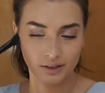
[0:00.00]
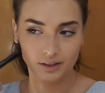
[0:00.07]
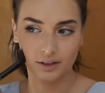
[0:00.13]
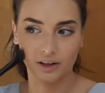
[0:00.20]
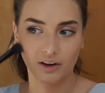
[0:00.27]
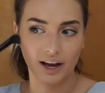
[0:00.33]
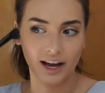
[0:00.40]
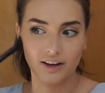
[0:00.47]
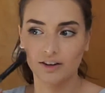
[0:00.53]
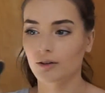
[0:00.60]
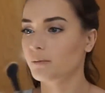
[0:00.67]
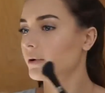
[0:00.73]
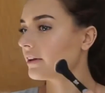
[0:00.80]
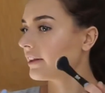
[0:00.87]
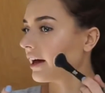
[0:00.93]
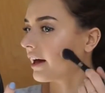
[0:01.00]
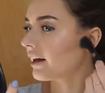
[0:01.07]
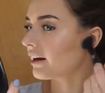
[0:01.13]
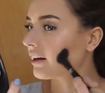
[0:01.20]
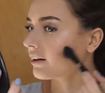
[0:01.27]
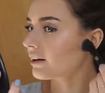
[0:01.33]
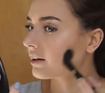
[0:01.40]
So I just put
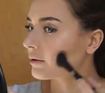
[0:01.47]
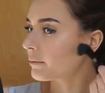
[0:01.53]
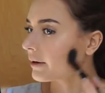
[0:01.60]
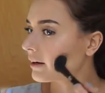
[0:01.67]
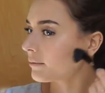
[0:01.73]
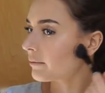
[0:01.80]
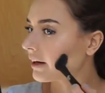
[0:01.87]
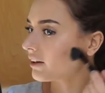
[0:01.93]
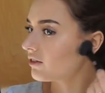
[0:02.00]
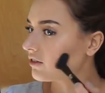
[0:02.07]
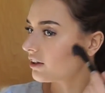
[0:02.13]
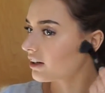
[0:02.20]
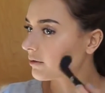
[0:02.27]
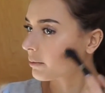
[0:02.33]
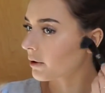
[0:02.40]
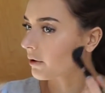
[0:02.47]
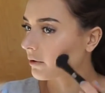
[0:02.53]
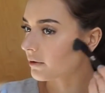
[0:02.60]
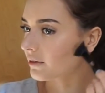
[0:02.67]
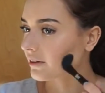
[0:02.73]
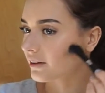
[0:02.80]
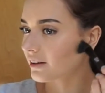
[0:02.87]
that a little bit in my
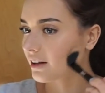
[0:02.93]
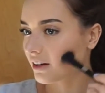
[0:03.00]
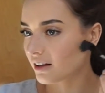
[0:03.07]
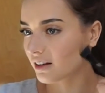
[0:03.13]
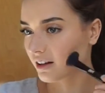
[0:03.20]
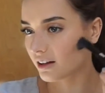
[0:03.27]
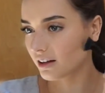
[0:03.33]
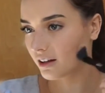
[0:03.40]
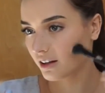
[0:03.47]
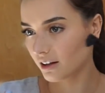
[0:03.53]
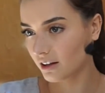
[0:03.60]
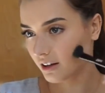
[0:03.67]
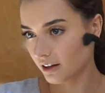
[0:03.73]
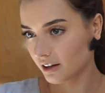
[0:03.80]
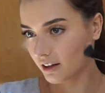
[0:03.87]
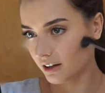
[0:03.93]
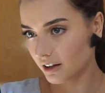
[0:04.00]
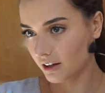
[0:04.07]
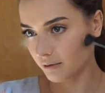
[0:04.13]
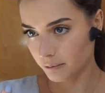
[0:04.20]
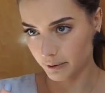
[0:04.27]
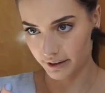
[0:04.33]
cheekbones
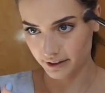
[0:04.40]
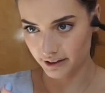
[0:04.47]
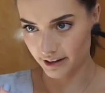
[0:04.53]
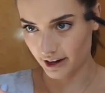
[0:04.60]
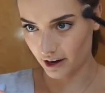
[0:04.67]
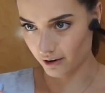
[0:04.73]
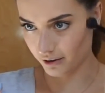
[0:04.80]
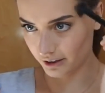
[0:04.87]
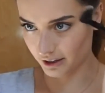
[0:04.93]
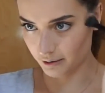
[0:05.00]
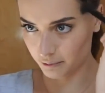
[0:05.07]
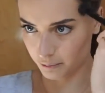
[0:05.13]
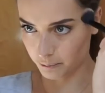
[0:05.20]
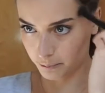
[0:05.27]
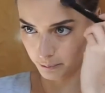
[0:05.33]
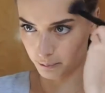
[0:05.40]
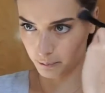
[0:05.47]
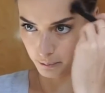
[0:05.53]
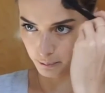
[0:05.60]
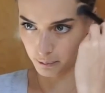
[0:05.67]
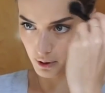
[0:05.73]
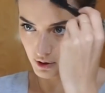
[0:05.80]
and blend it out and
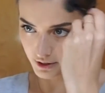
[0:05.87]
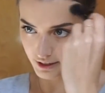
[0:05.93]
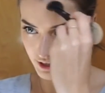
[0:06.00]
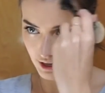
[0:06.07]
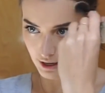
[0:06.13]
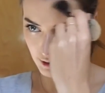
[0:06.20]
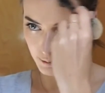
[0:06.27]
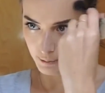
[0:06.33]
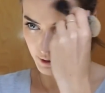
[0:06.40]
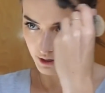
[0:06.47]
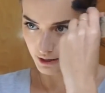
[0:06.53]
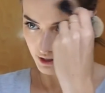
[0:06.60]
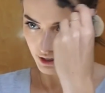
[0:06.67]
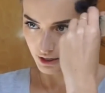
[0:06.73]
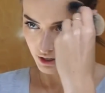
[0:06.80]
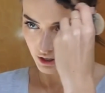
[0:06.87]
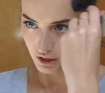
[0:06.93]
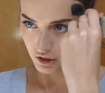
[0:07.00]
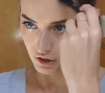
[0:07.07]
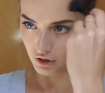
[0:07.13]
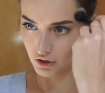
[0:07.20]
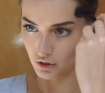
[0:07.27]
pull it up
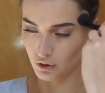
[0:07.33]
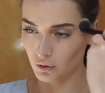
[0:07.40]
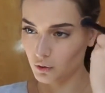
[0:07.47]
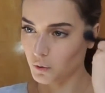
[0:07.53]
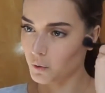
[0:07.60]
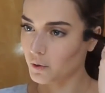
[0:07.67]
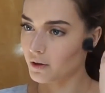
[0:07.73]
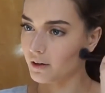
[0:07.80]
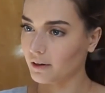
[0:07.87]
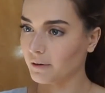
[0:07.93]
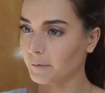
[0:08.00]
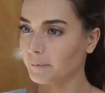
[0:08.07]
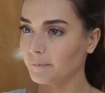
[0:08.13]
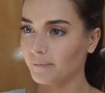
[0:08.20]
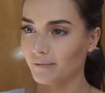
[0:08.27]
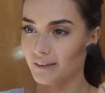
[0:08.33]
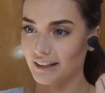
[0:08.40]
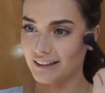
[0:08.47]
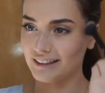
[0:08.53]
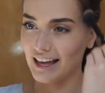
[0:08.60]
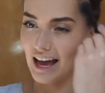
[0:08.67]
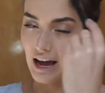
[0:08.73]
to
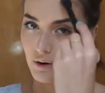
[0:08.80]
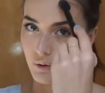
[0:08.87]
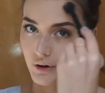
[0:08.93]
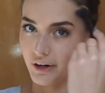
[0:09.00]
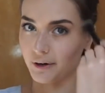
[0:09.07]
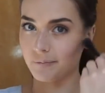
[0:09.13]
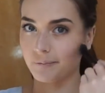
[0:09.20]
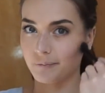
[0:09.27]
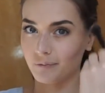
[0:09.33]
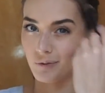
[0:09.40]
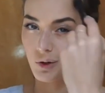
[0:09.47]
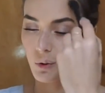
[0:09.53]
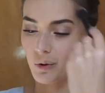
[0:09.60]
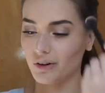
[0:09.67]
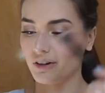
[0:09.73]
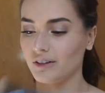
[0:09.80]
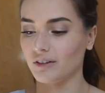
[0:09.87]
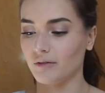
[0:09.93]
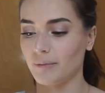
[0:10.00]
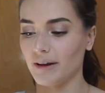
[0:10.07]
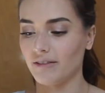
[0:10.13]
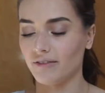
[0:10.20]
like the outer
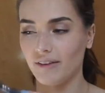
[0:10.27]
corners of my